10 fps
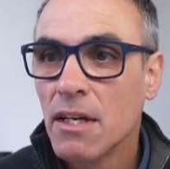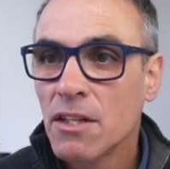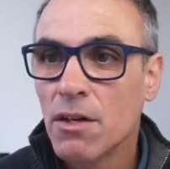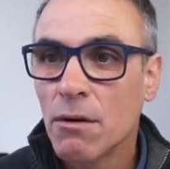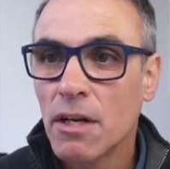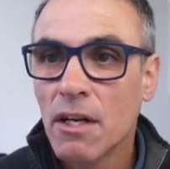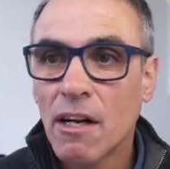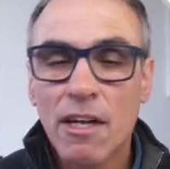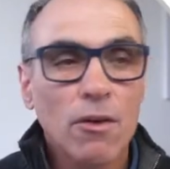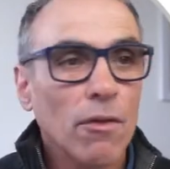So I'm going to
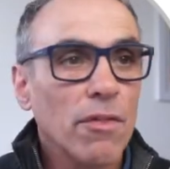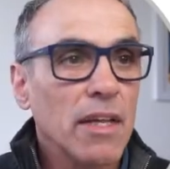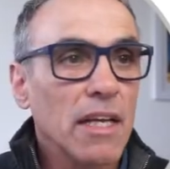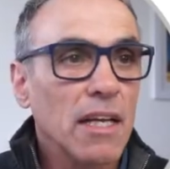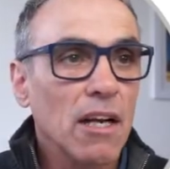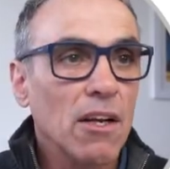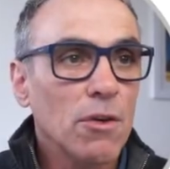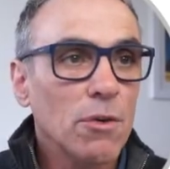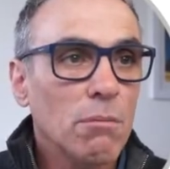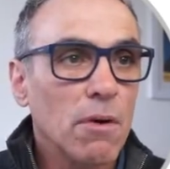click on the
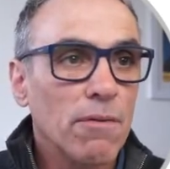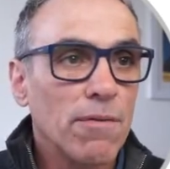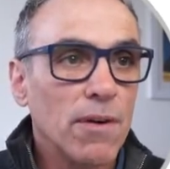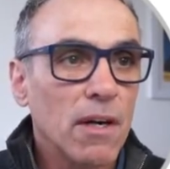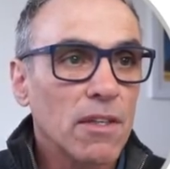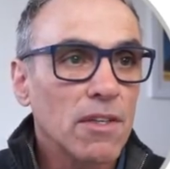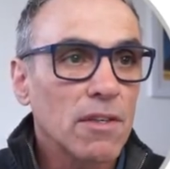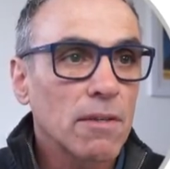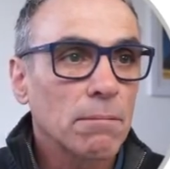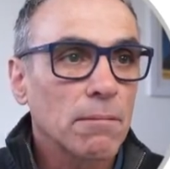Loom first.